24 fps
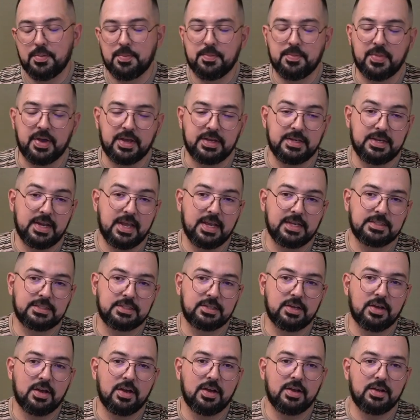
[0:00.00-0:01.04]
My next
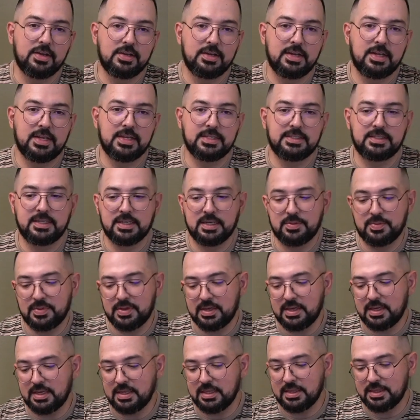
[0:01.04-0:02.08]
con is going to
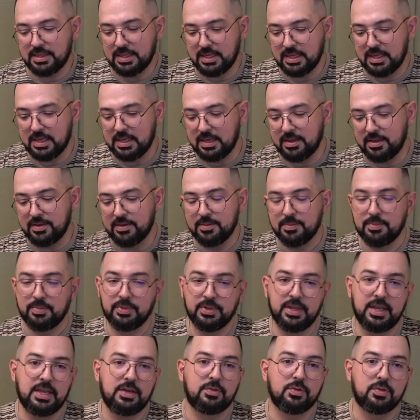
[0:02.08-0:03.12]
be the
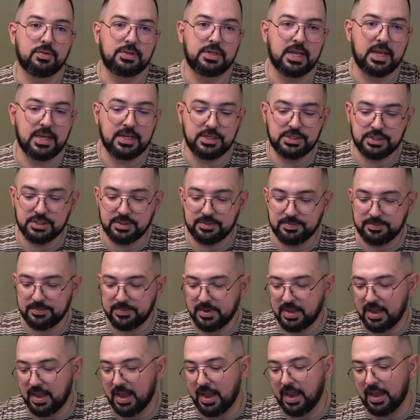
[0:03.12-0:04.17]
blade rotation.
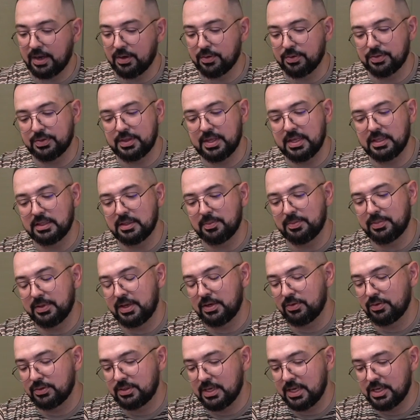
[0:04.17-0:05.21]
I don't think the blade
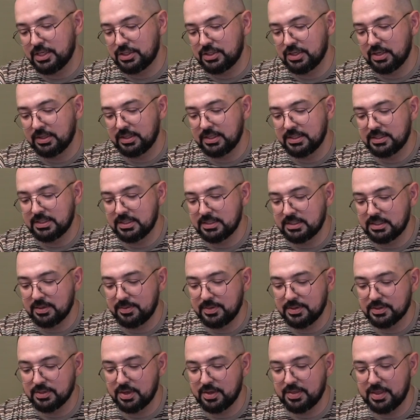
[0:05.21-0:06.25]
rotation on this system
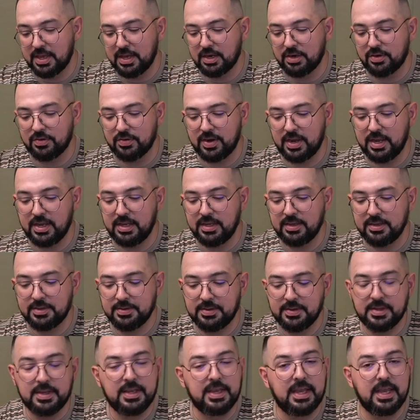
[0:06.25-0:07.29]
is all that great.
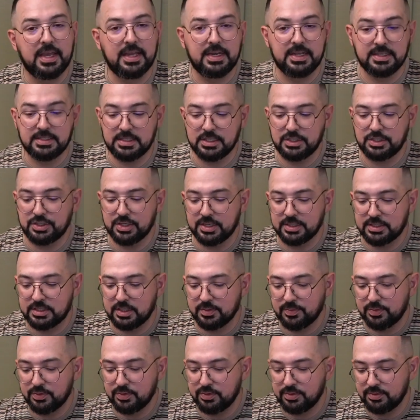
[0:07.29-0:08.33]
It is
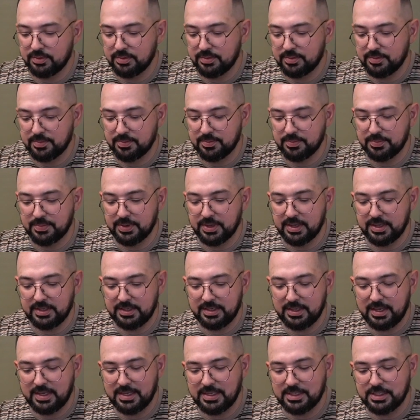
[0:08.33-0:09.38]
adjustable, but
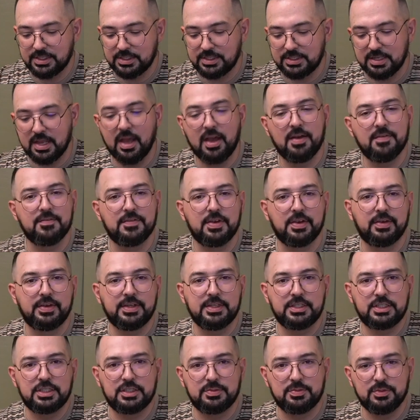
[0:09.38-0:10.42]
it's just not very
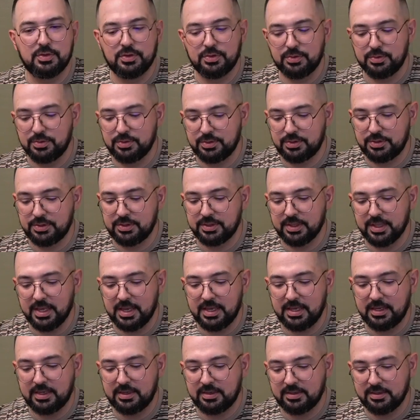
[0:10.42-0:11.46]
smooth.
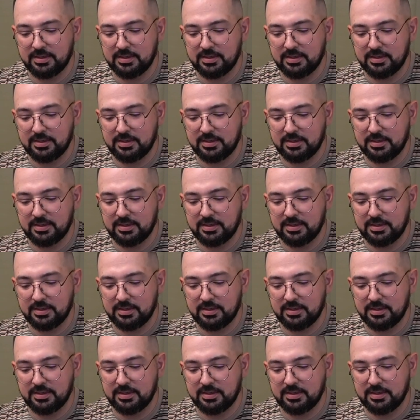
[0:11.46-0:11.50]
Like,